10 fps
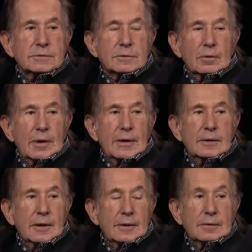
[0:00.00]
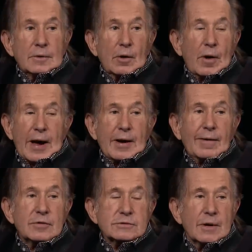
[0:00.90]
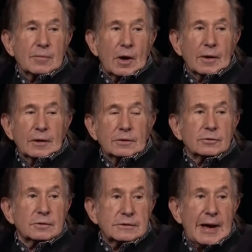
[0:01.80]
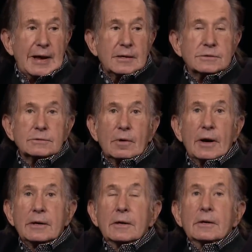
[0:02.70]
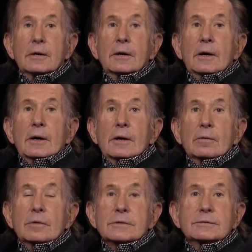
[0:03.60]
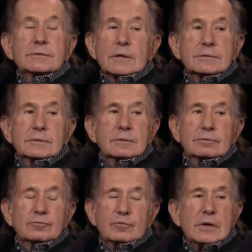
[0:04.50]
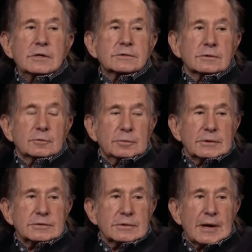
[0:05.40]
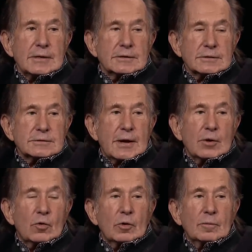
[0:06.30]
So I, I know I obviously I'm not going to do Italian, so I it was just reasonably sane to say all